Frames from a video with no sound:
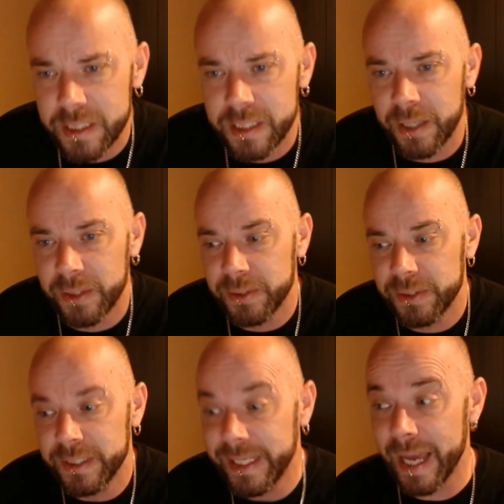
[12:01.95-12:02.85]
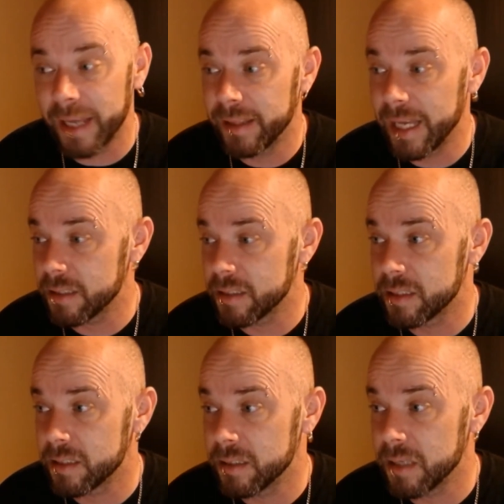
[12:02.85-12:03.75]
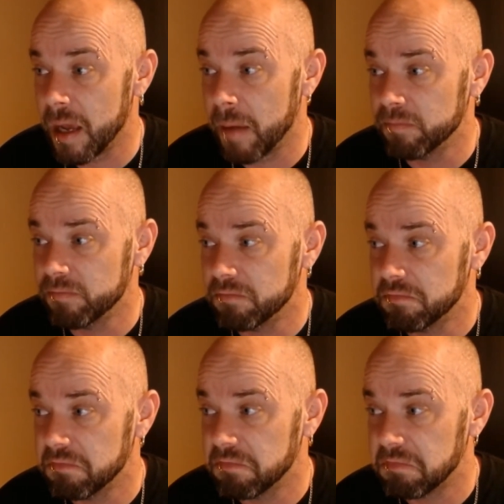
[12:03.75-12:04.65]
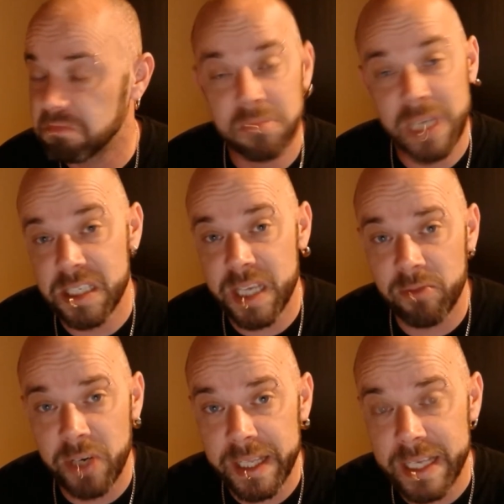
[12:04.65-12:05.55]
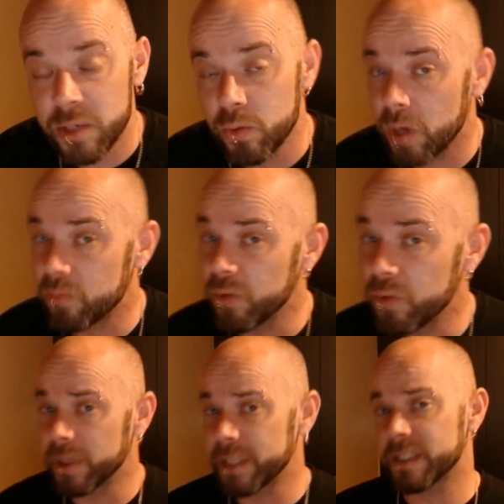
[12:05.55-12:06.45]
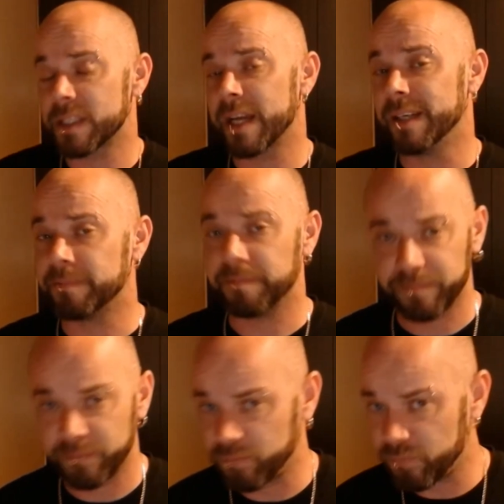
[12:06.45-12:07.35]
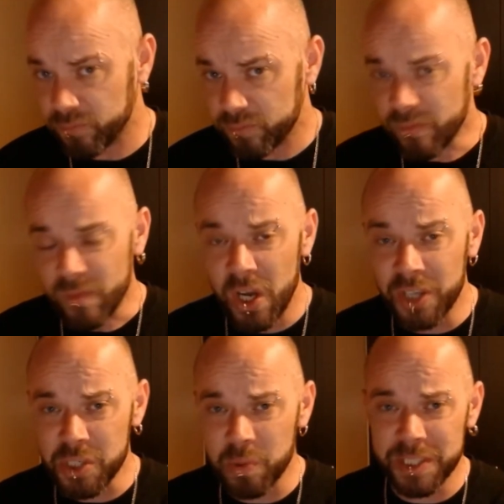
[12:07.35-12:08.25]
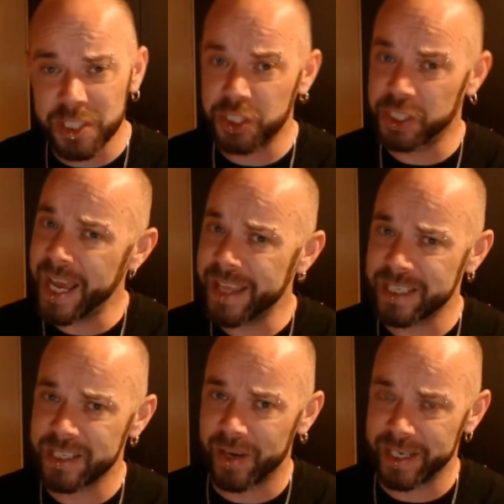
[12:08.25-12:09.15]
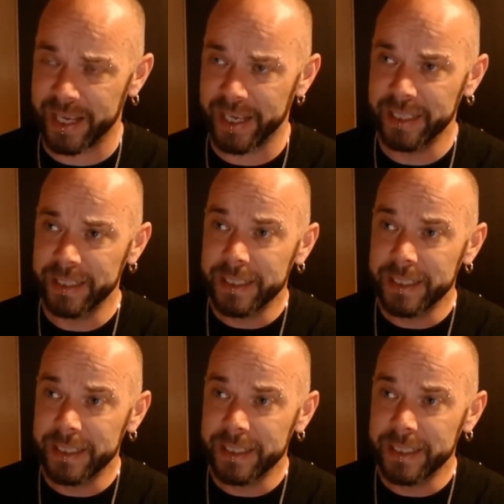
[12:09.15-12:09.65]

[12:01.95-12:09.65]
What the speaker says: So yeah, that's it really. That's all I really wanted to say. I just wanted to share this idea.